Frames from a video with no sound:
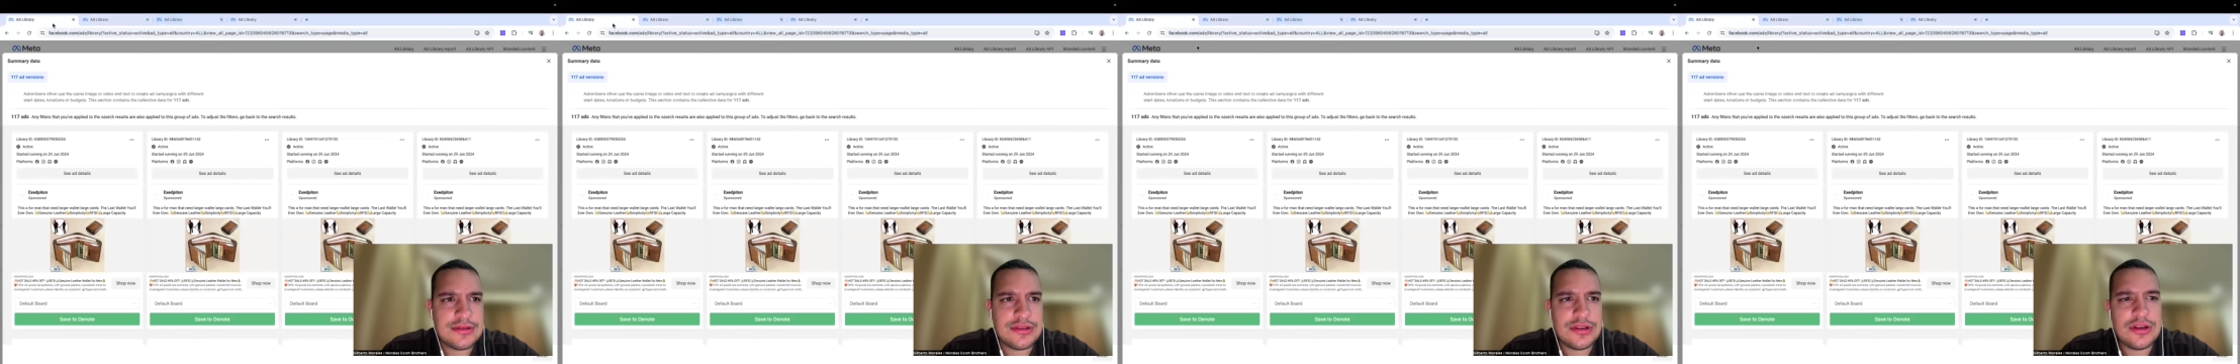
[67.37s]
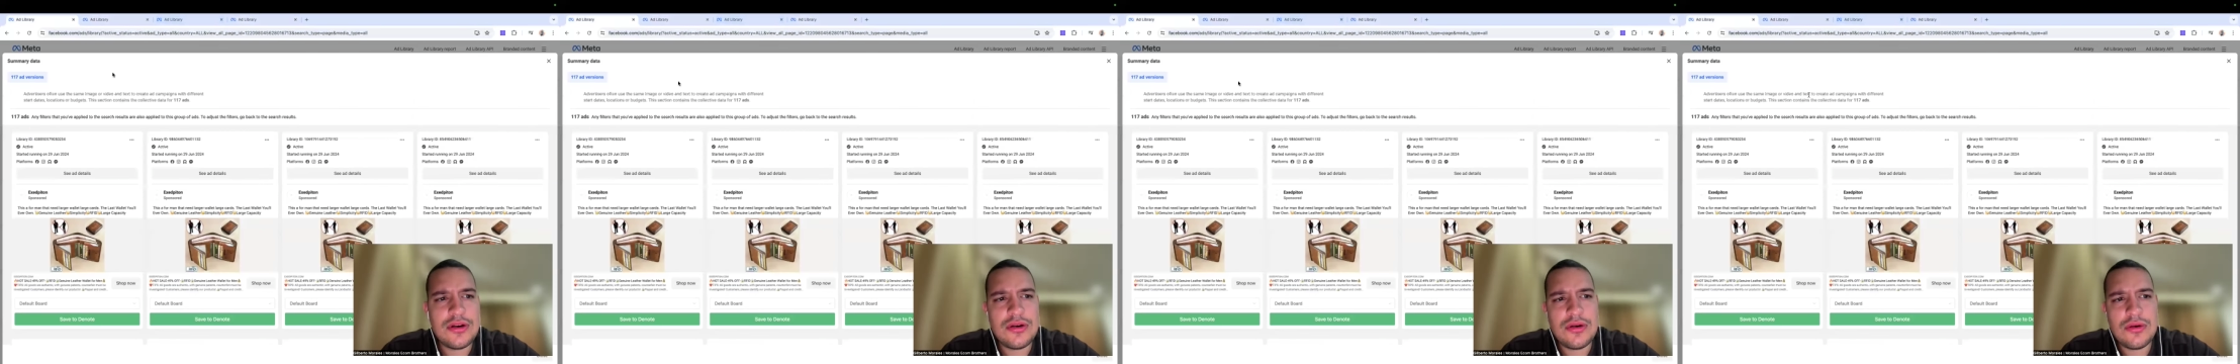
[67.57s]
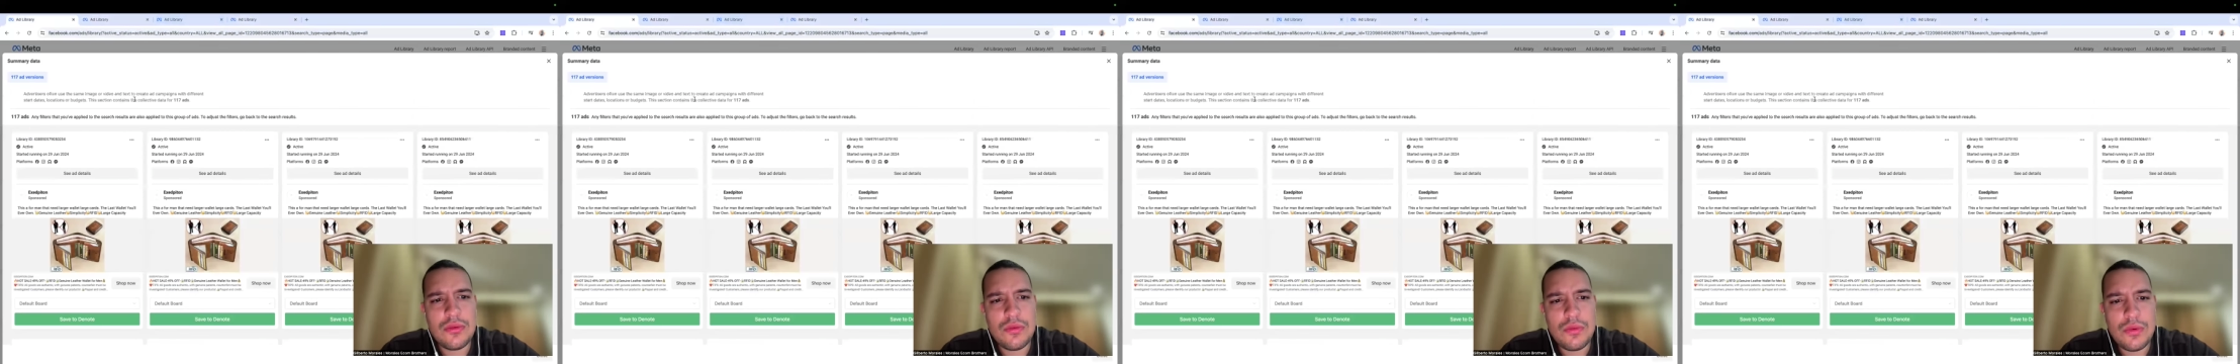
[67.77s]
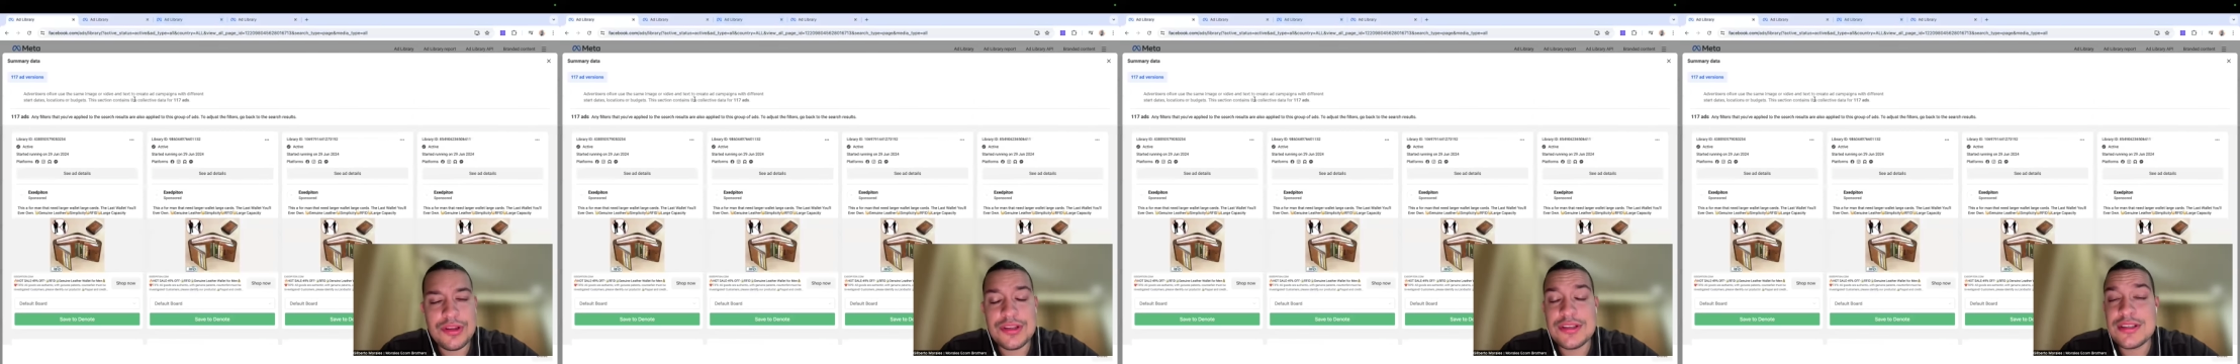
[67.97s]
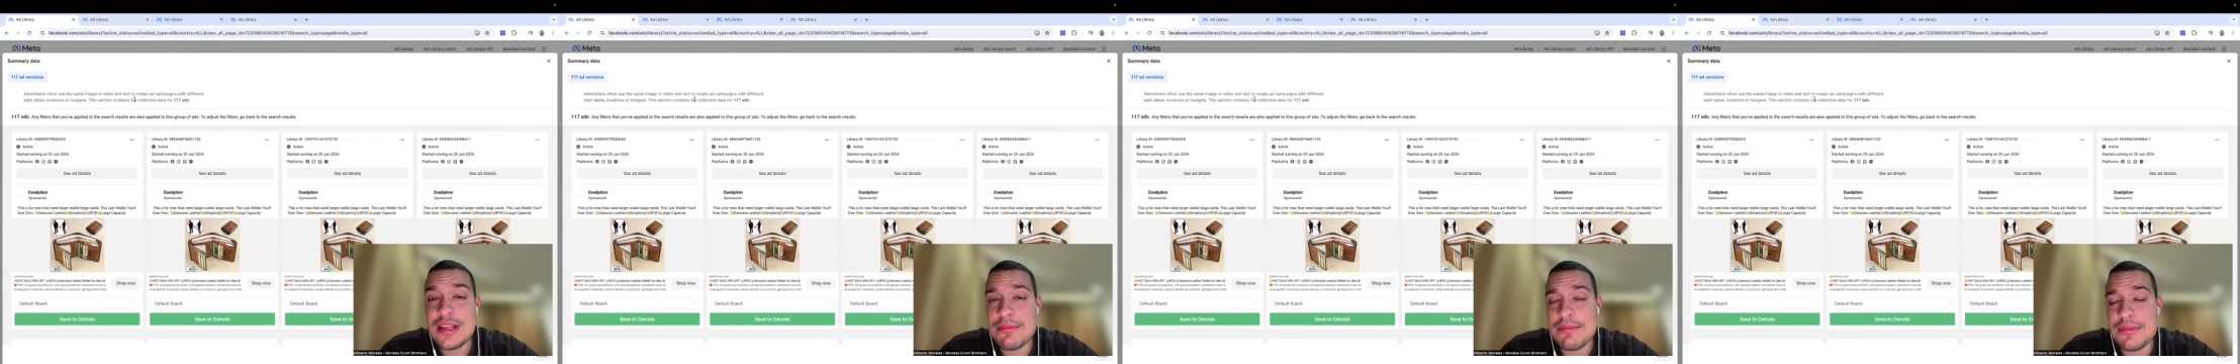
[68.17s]
So what
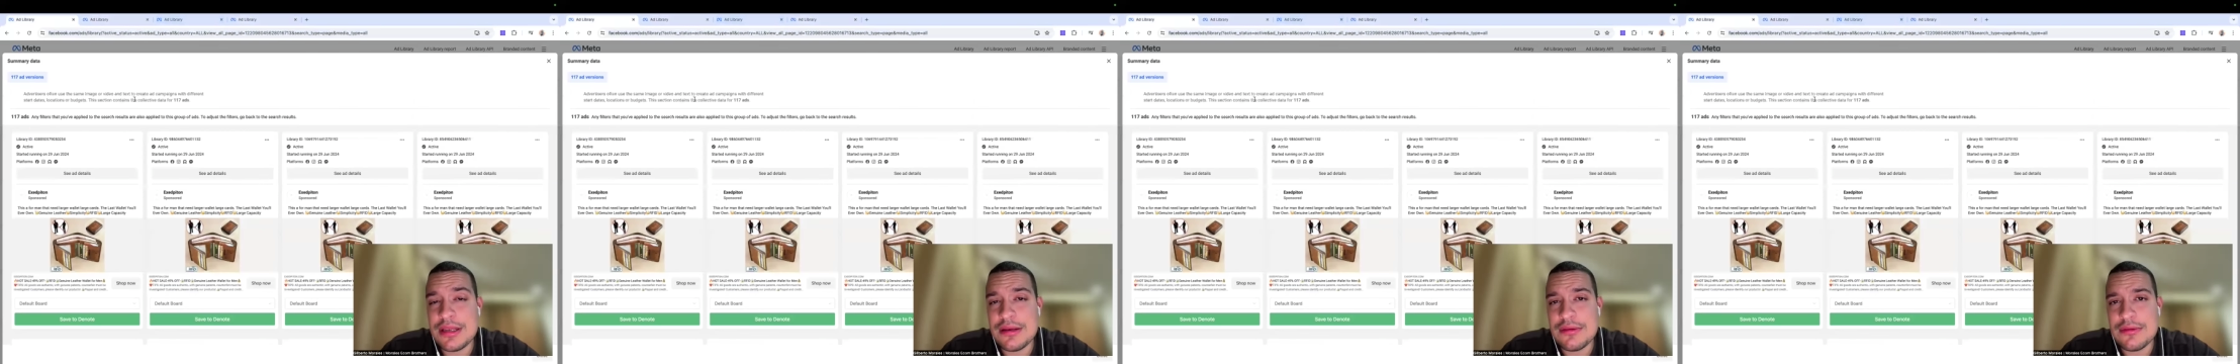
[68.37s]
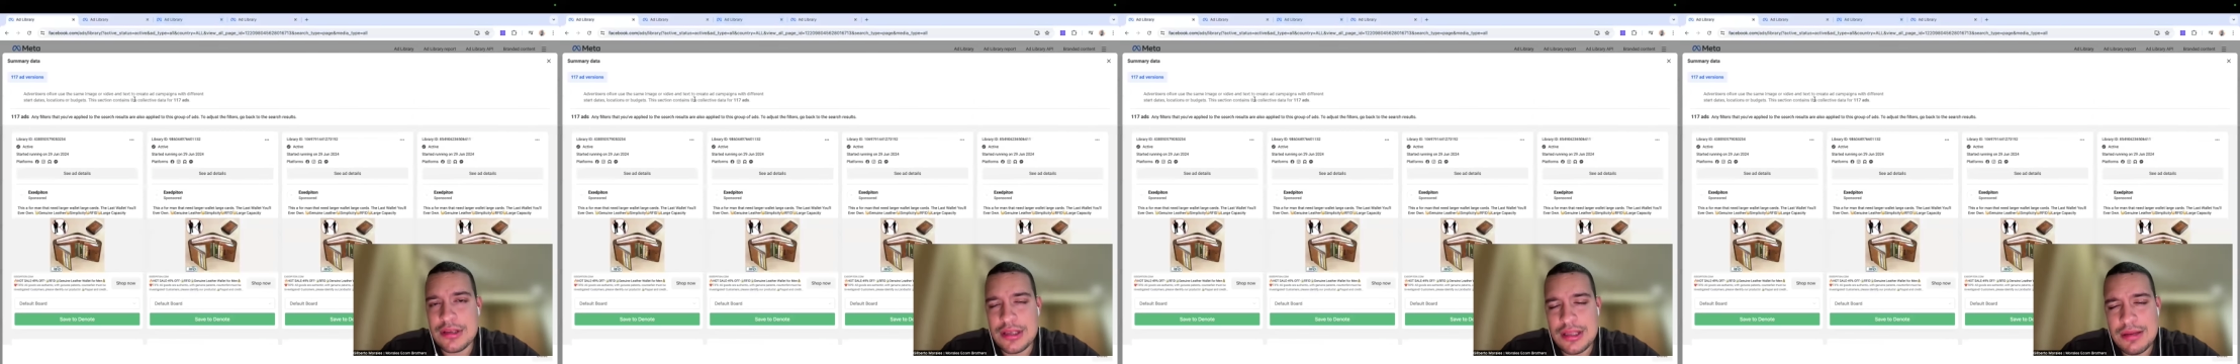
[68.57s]
does that mean?